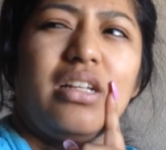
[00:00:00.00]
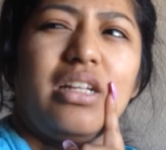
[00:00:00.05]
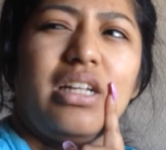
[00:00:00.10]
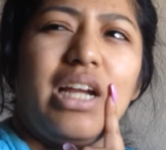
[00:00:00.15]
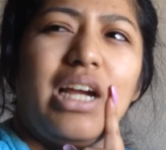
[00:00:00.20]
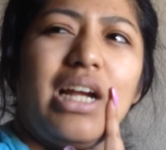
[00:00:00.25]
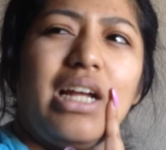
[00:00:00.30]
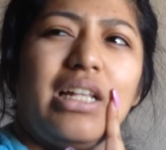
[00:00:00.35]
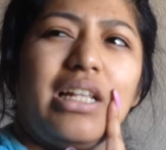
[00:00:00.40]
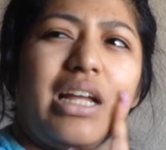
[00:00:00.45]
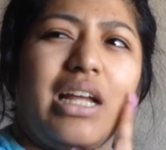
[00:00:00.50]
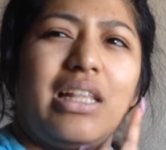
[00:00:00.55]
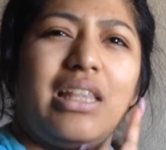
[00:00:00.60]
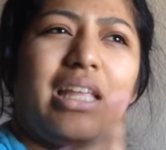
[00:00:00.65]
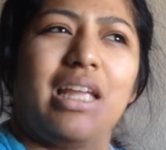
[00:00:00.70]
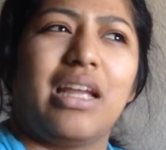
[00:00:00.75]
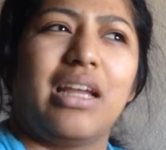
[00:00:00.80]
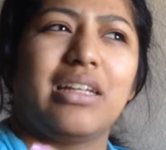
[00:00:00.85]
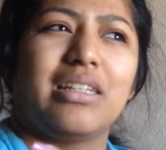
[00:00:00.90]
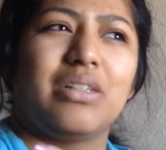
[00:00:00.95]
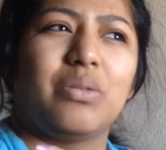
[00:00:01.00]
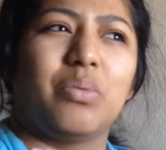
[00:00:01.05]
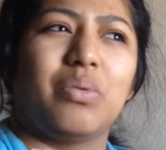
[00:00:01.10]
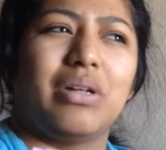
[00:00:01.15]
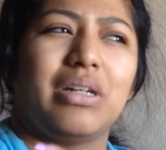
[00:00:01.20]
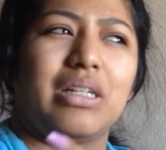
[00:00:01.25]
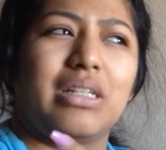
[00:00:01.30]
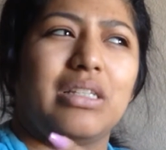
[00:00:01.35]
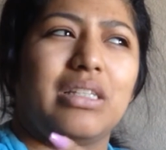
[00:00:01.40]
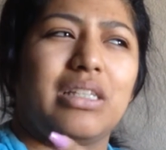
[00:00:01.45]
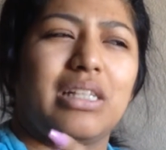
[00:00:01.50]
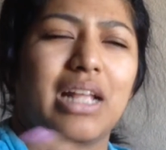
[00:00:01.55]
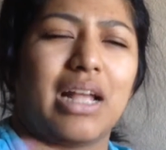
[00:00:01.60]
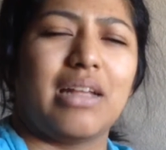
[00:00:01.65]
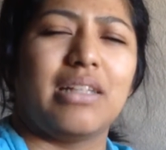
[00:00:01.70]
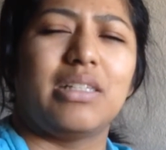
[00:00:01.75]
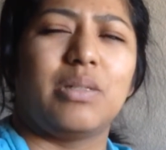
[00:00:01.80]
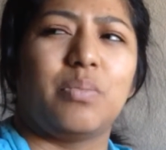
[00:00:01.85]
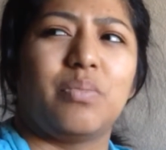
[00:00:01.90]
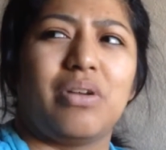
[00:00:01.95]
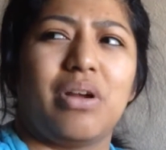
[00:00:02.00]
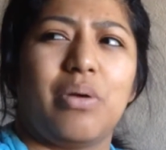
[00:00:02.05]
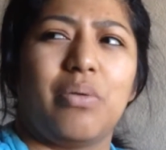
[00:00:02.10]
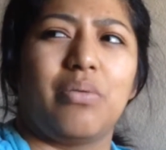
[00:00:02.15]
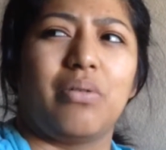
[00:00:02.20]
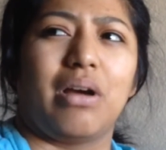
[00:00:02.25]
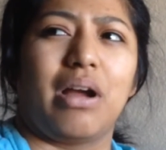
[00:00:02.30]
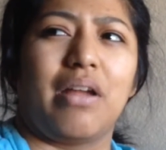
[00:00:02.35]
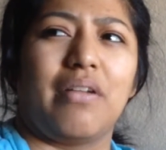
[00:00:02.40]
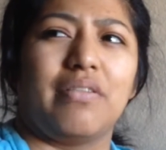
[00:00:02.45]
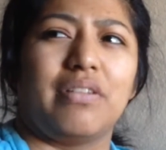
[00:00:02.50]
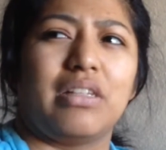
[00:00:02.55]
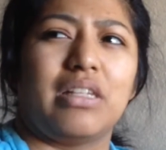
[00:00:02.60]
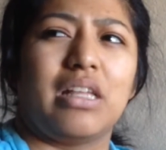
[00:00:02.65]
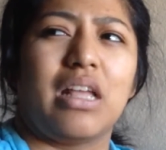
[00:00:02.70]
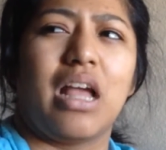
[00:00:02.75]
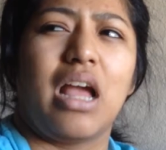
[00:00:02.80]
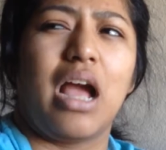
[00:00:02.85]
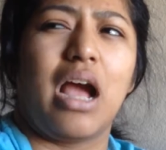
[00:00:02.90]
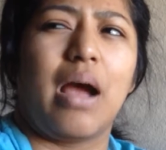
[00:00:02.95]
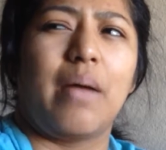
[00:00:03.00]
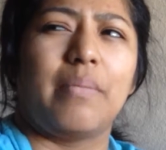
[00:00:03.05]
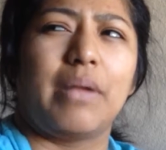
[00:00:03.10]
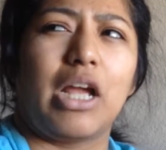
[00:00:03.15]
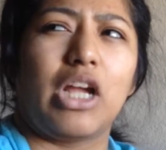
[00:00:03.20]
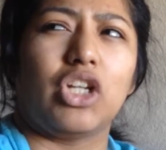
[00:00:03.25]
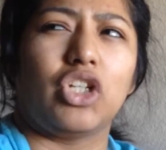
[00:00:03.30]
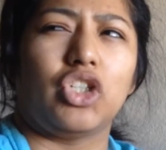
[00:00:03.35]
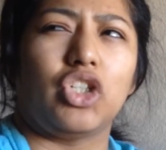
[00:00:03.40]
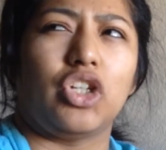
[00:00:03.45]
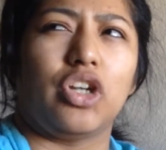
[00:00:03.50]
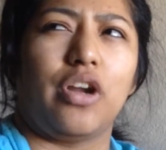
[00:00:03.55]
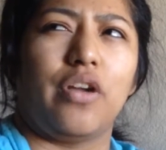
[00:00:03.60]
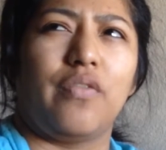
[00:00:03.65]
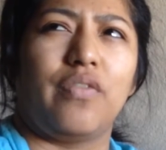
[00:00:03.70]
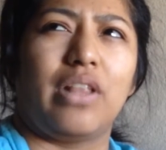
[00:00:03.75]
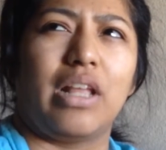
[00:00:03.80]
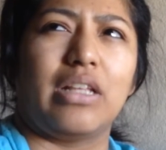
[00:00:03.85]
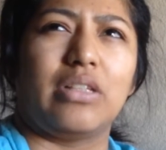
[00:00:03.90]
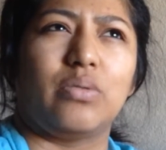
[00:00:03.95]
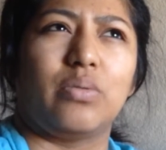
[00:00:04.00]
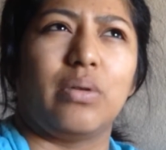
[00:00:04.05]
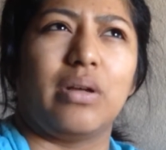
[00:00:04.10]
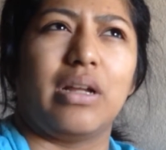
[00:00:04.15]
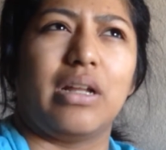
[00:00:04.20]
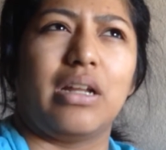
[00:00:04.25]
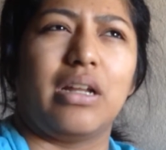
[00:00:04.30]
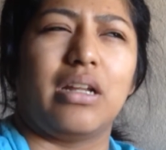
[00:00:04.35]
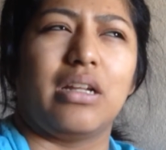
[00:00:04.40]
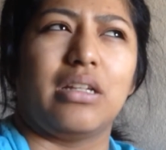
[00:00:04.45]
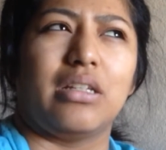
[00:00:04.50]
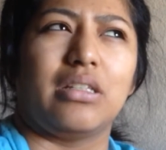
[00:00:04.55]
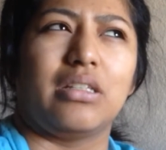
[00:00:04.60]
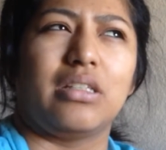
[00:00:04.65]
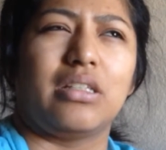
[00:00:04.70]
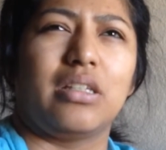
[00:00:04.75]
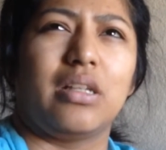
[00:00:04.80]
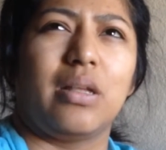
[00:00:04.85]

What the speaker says: Yeah, I think it was Desperate Wives. I'm not sure if that's what it is.